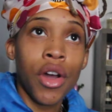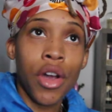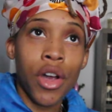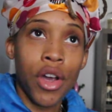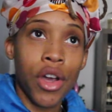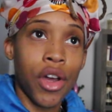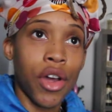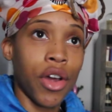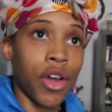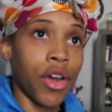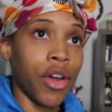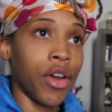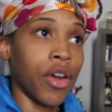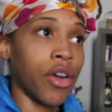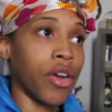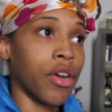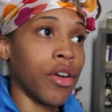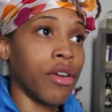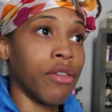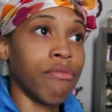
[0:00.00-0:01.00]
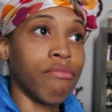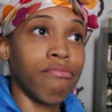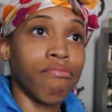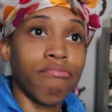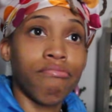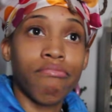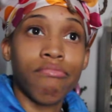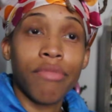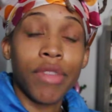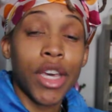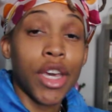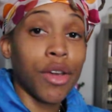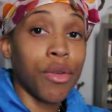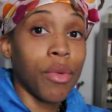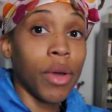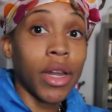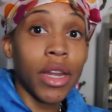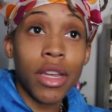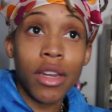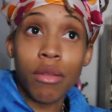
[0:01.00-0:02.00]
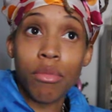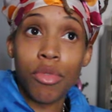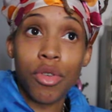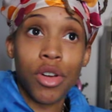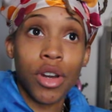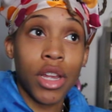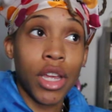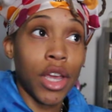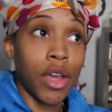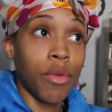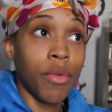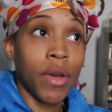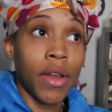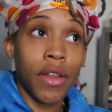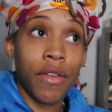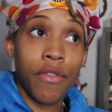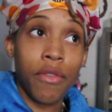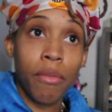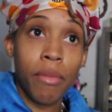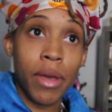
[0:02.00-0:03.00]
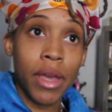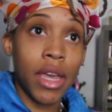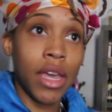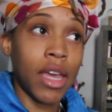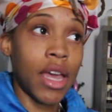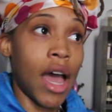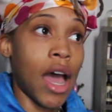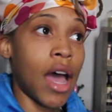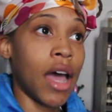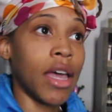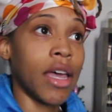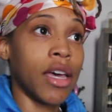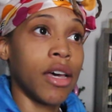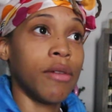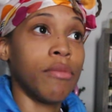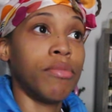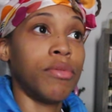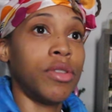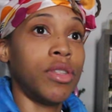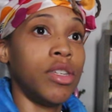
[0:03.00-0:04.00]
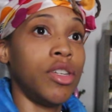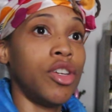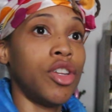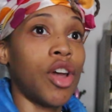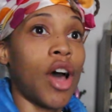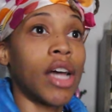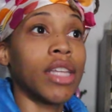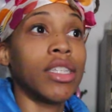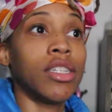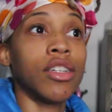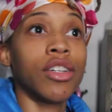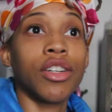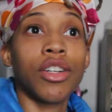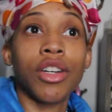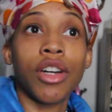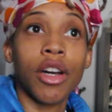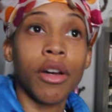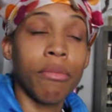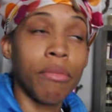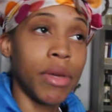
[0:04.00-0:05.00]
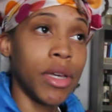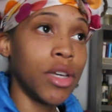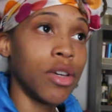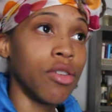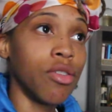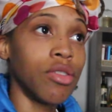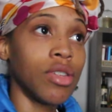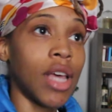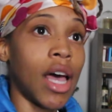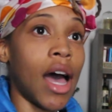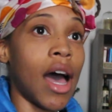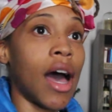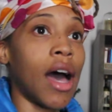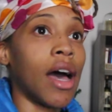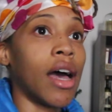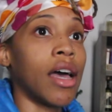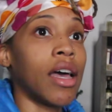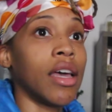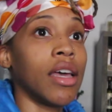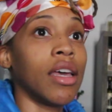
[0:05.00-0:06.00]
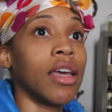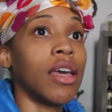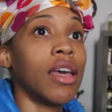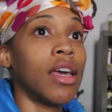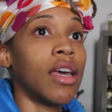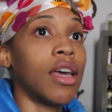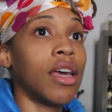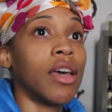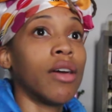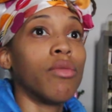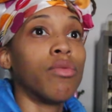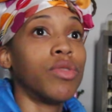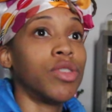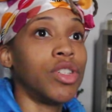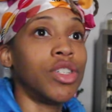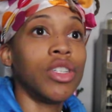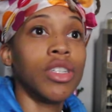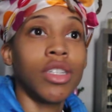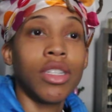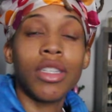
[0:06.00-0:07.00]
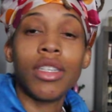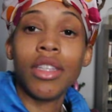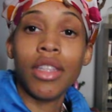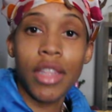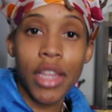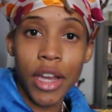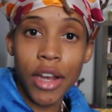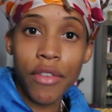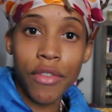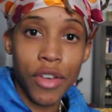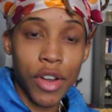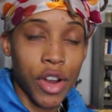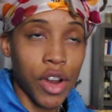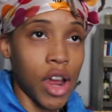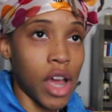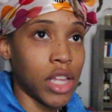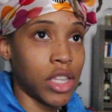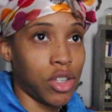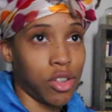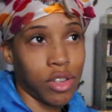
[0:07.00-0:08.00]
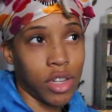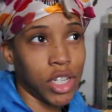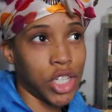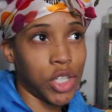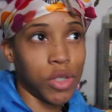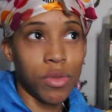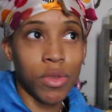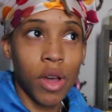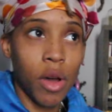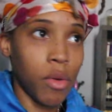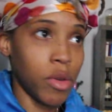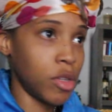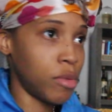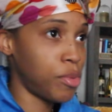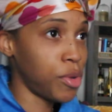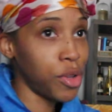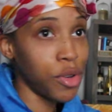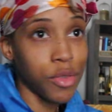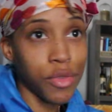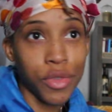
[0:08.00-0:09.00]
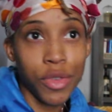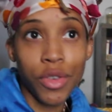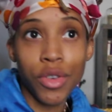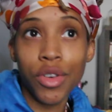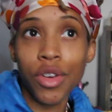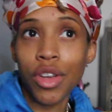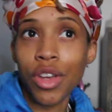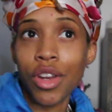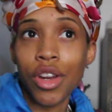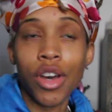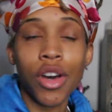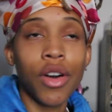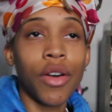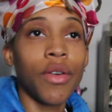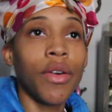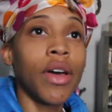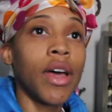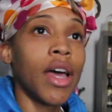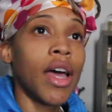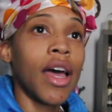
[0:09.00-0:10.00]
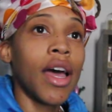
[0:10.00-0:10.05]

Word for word: her get ready in the morning, get ready for bed. I helped, you know, I took her her meals. I was just there for her. I told her she was always beautiful, you know.